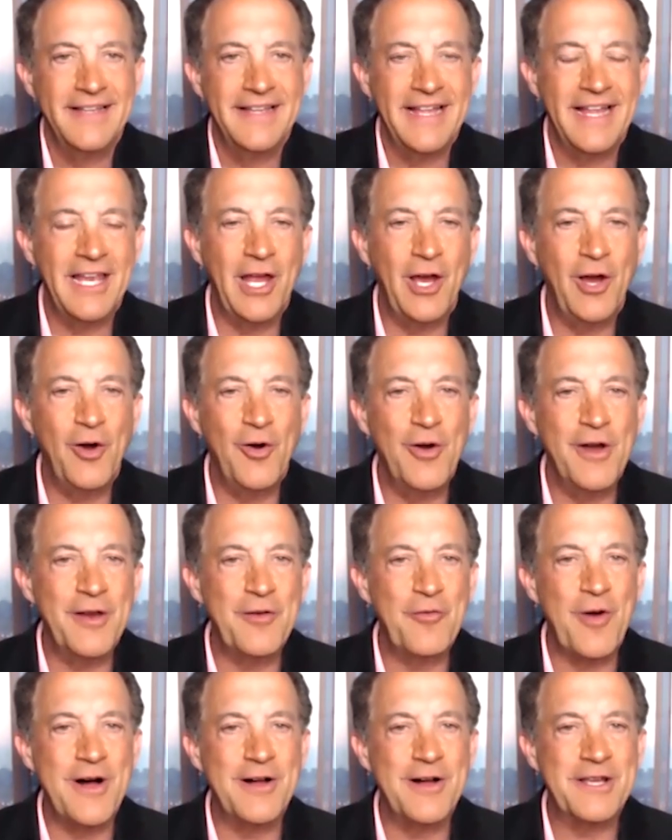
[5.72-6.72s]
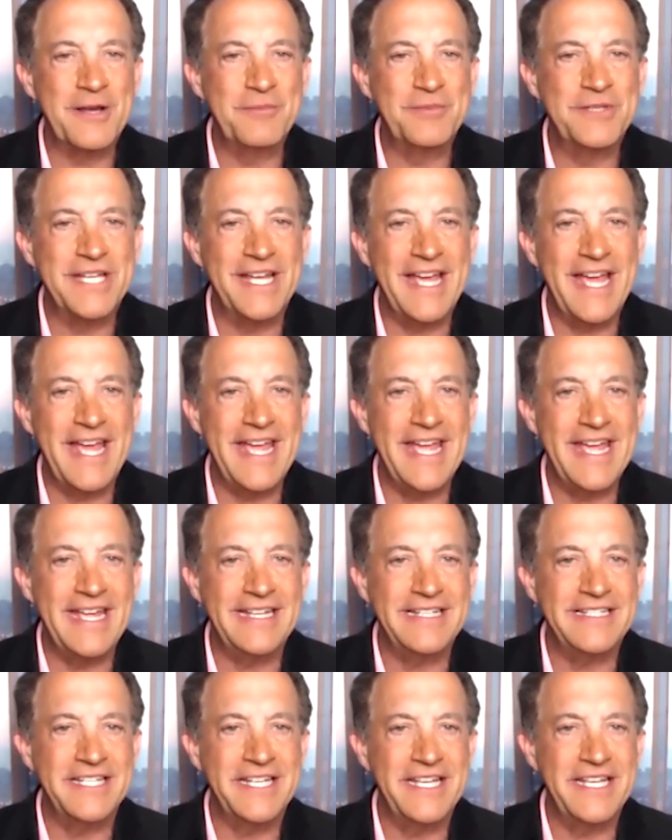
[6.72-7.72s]
Hello and welcome to
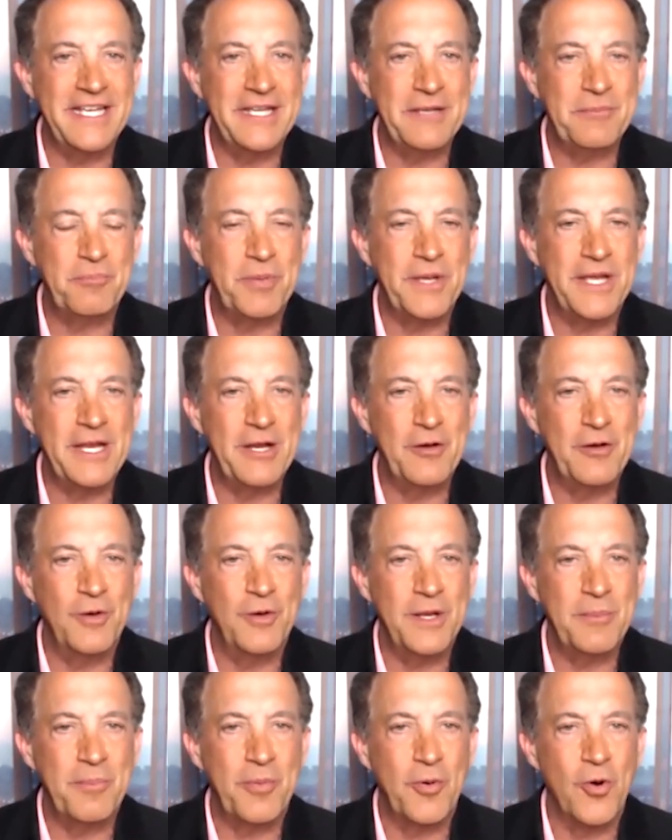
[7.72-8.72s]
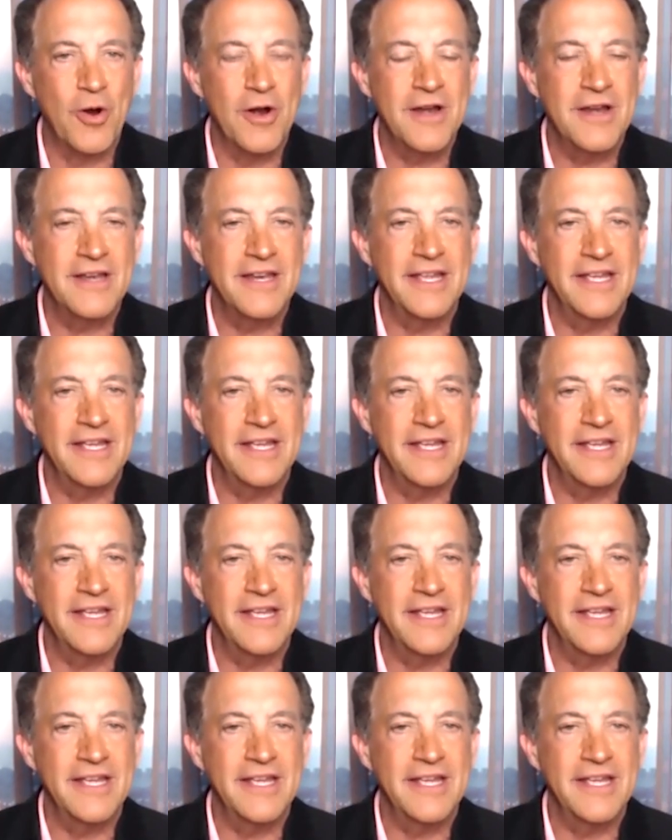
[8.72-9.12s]
ATP Report.